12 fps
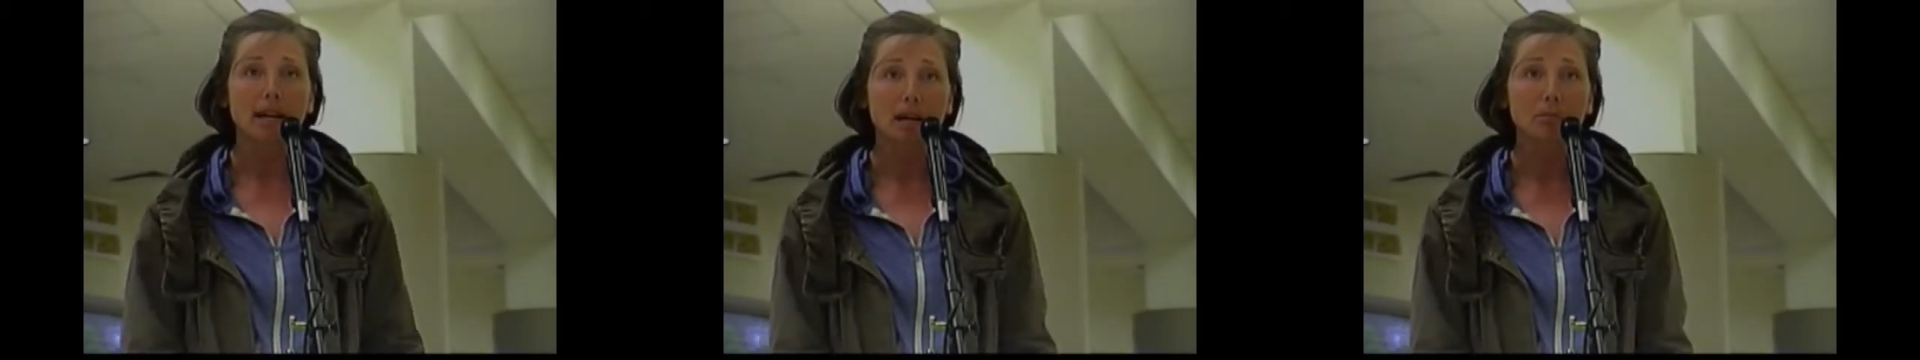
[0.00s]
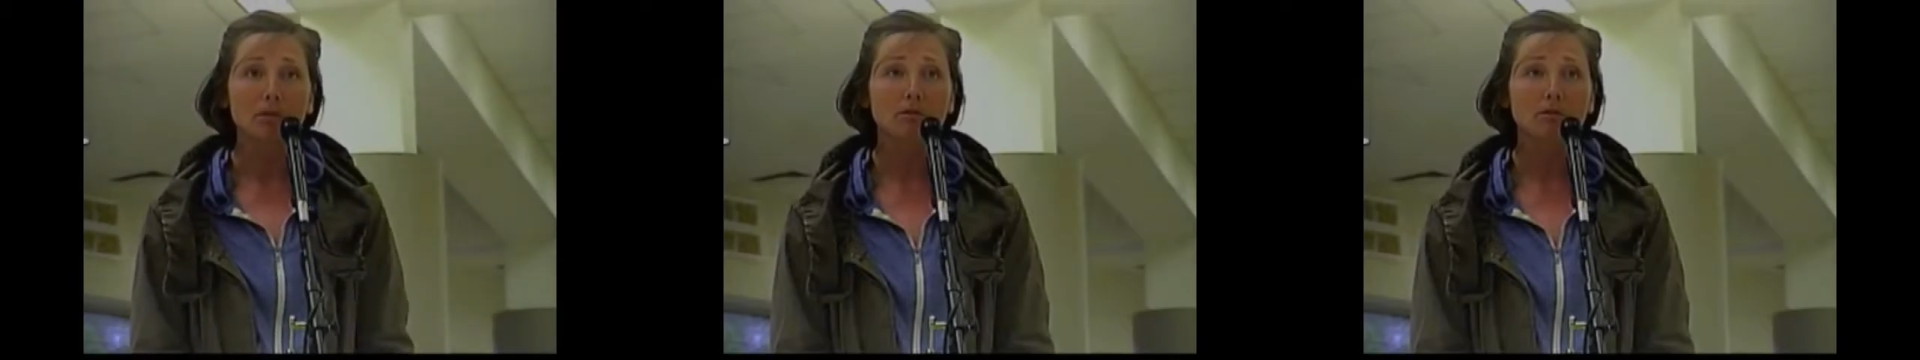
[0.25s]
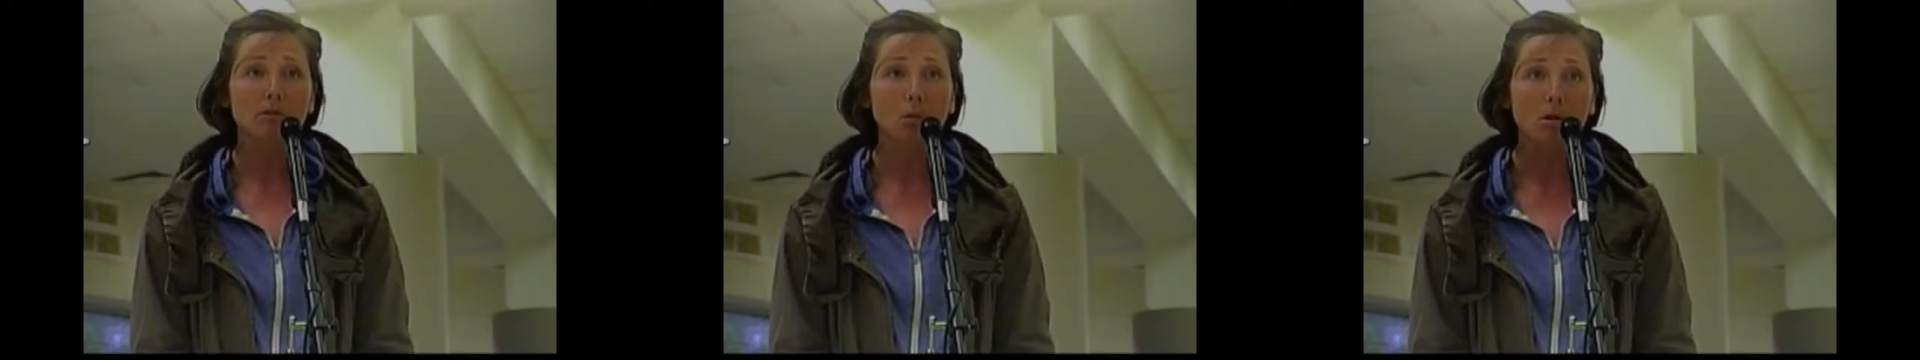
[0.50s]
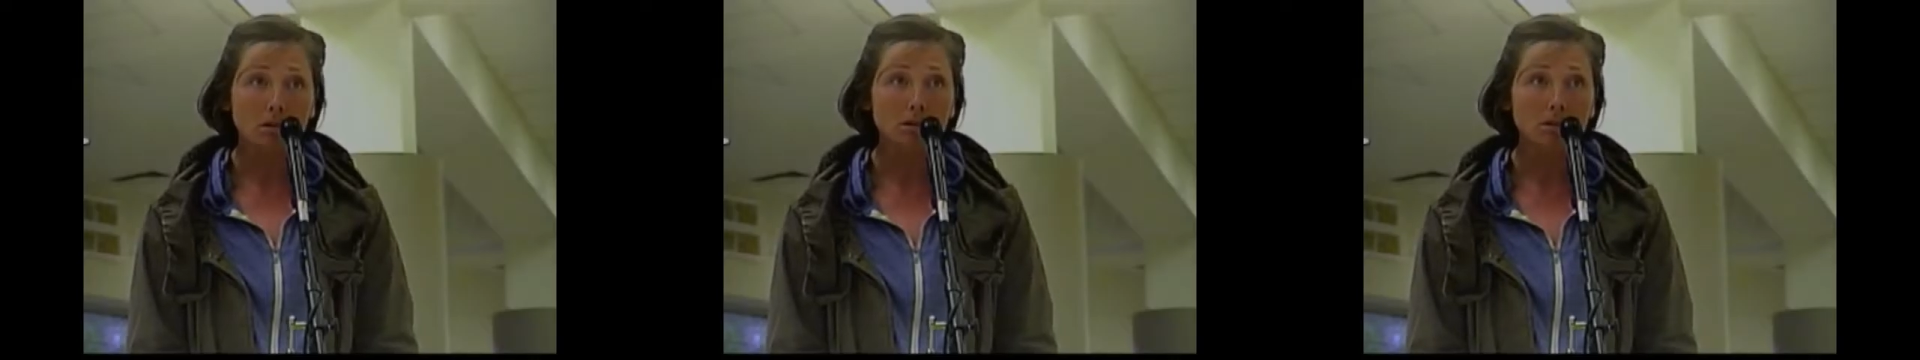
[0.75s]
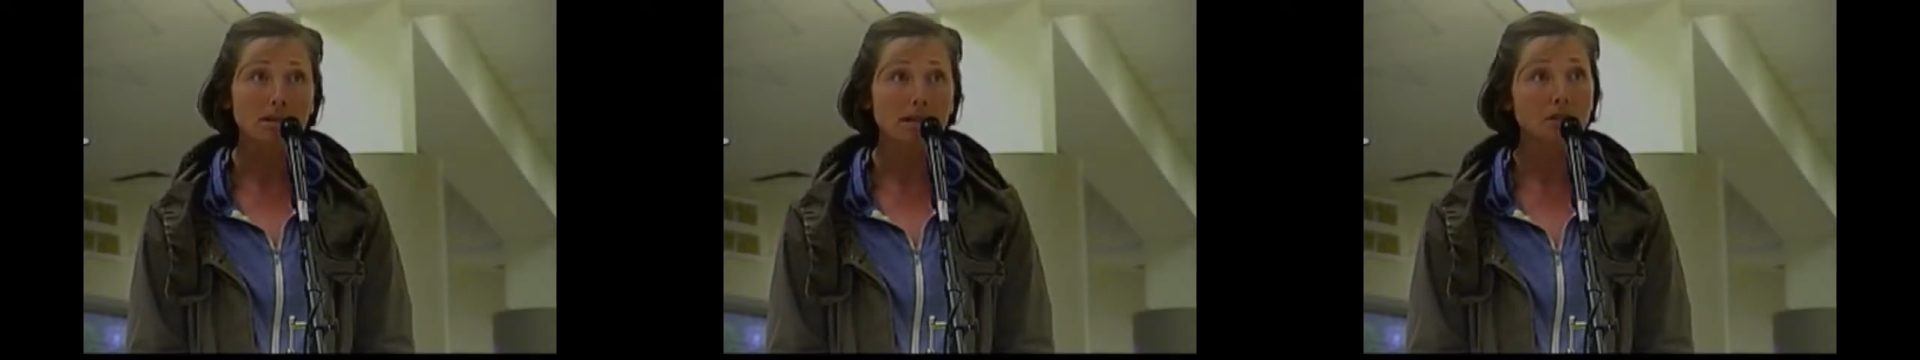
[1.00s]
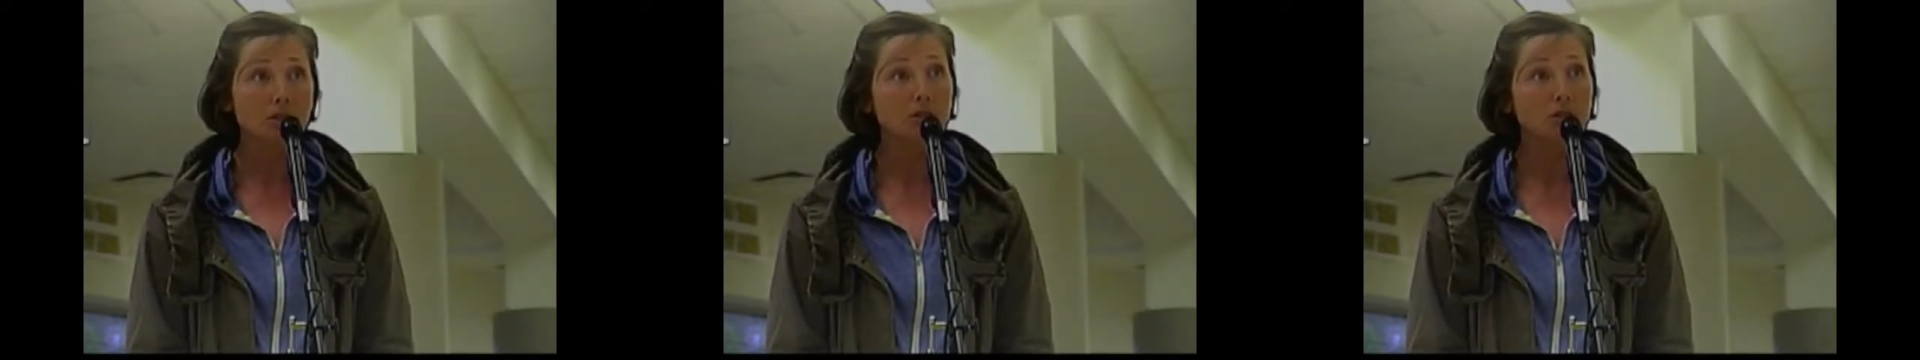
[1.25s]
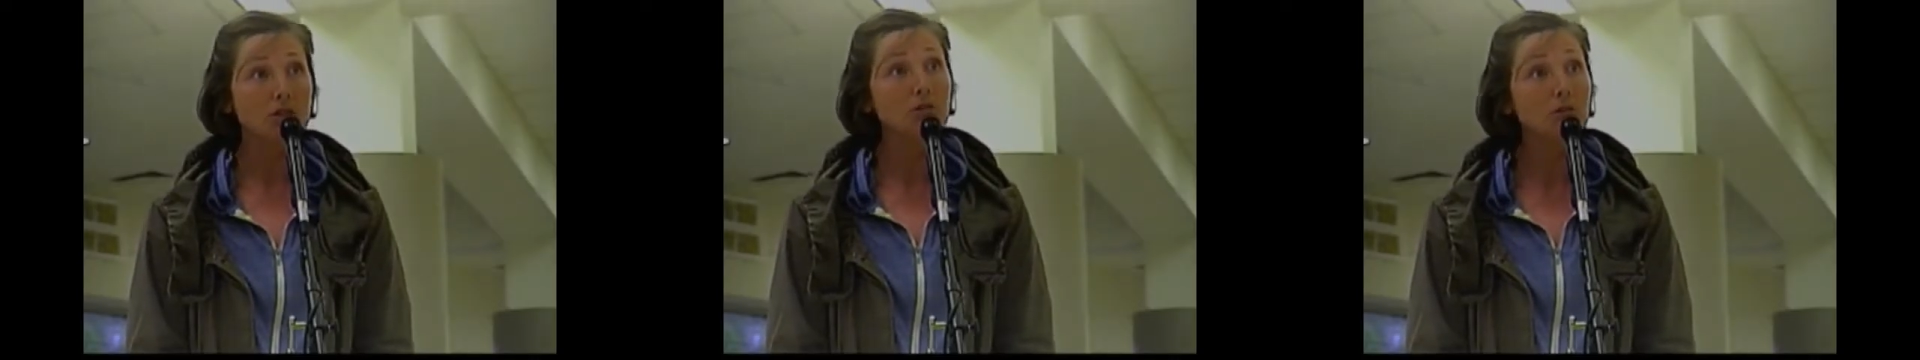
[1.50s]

up for the teachers,